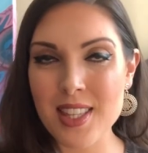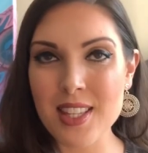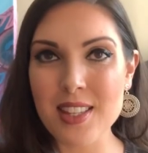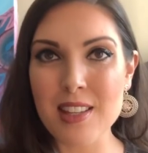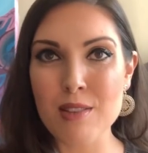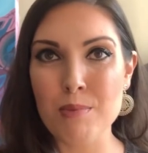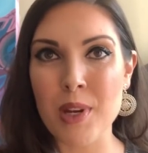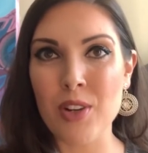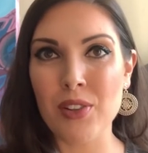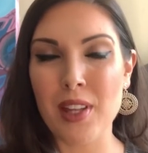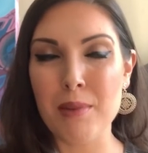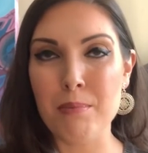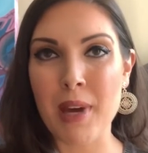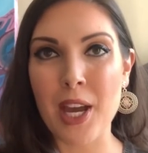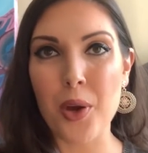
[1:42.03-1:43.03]
This is
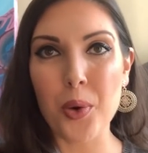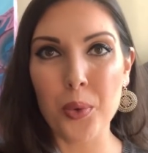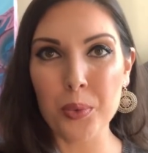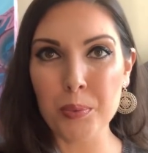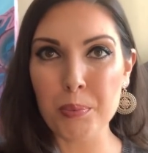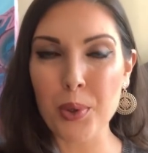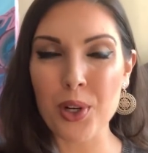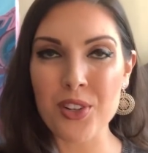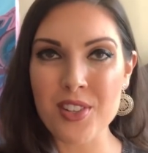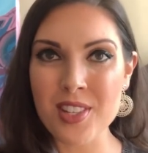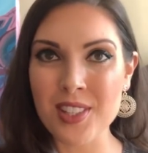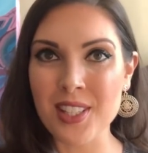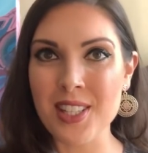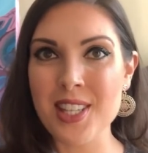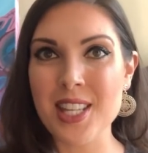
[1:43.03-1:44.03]
merely my own
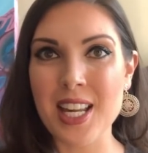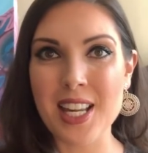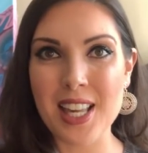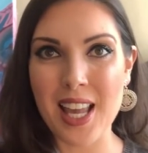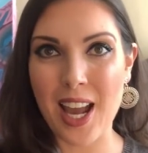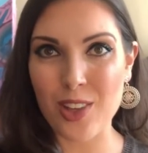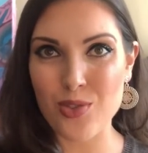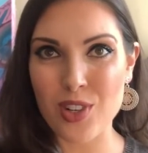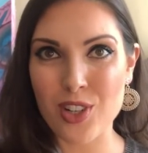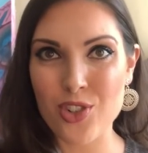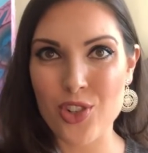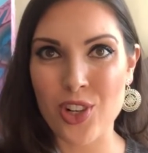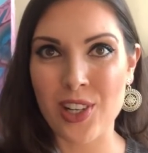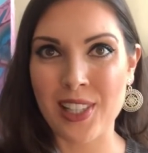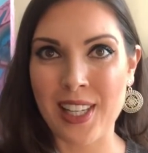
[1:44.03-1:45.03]
personal psychiatric
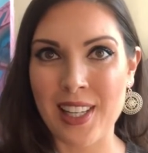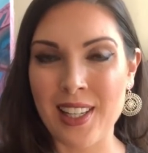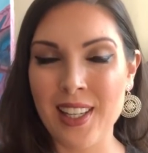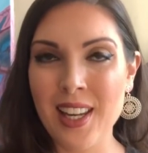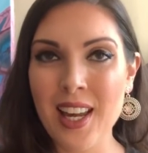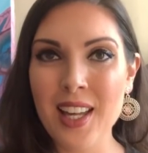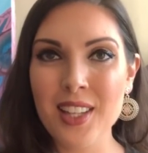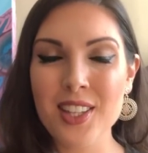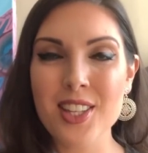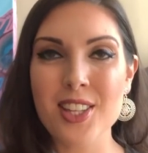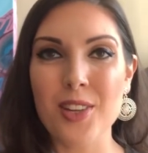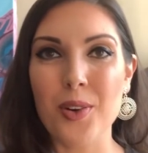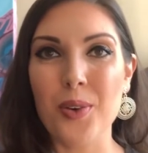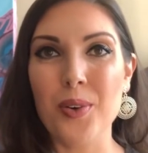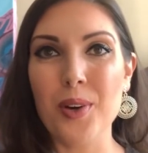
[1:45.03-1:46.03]
journey.
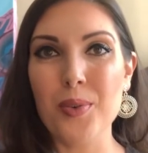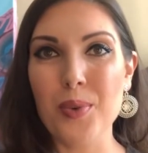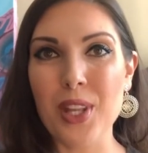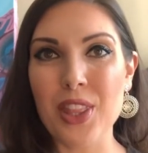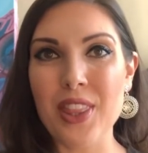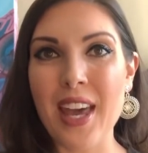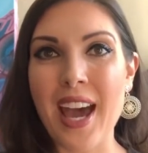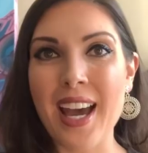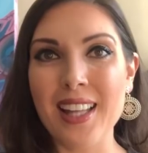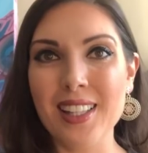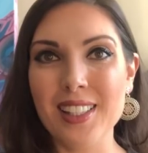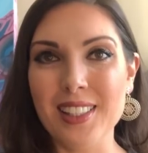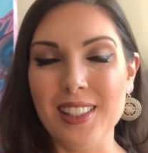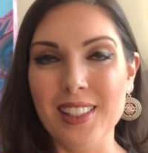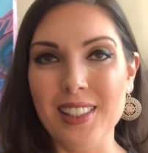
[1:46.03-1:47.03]
So with that
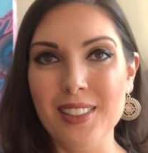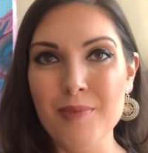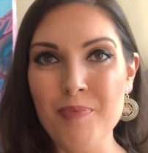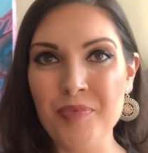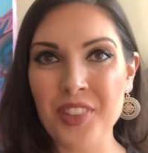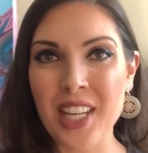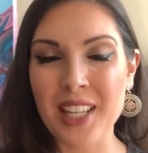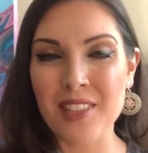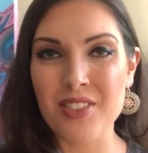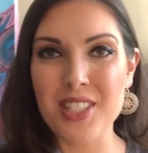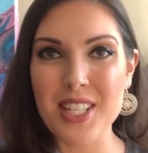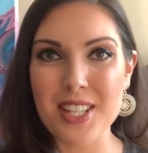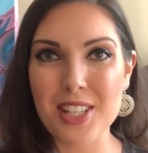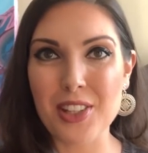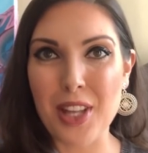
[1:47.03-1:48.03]
little kind of
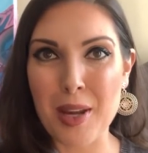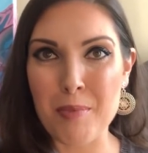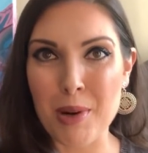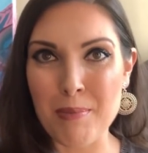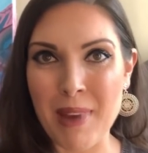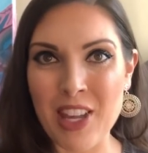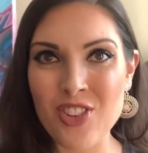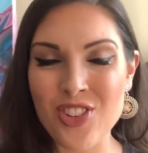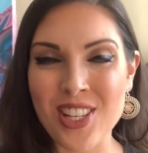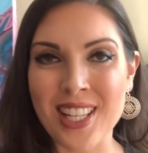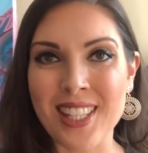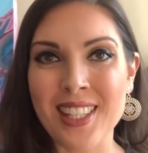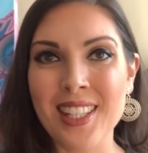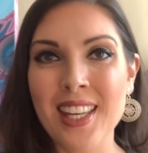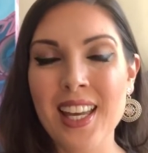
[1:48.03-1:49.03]
disclaimer
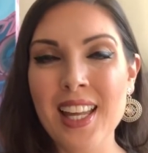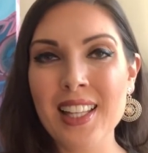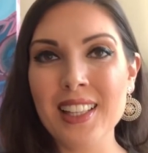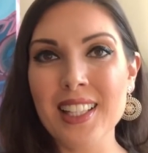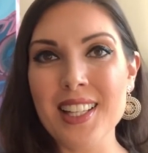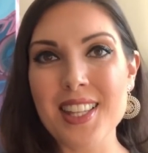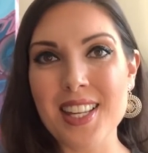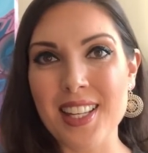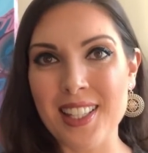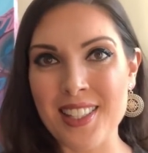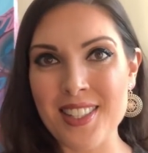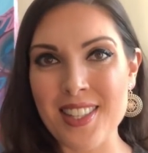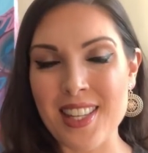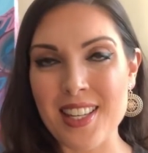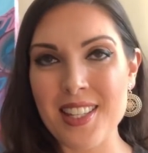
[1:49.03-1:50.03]
mentioned, let's get
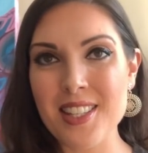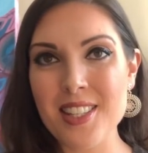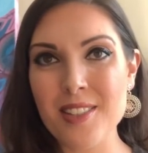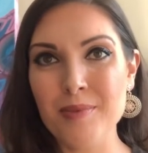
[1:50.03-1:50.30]
into this.